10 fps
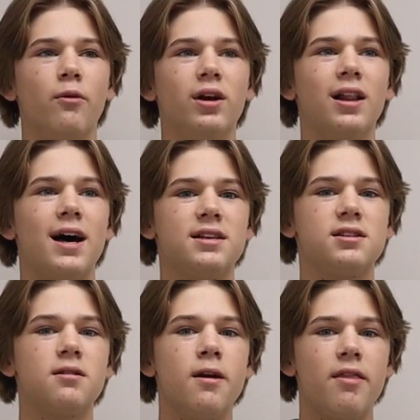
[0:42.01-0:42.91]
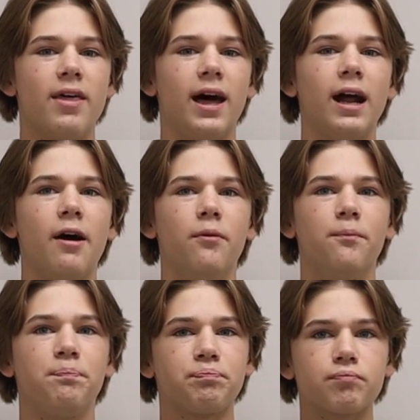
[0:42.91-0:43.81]
realized that I
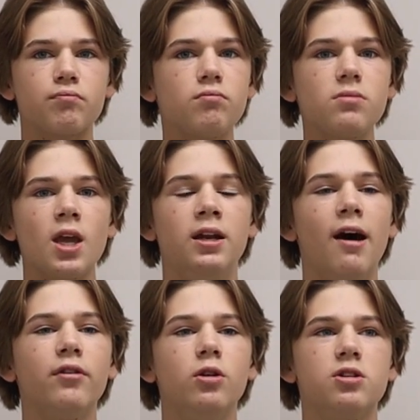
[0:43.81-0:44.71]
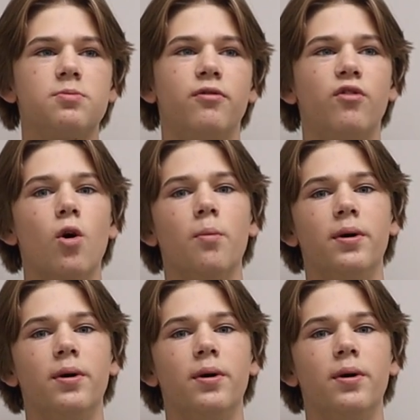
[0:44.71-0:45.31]
never knew this before,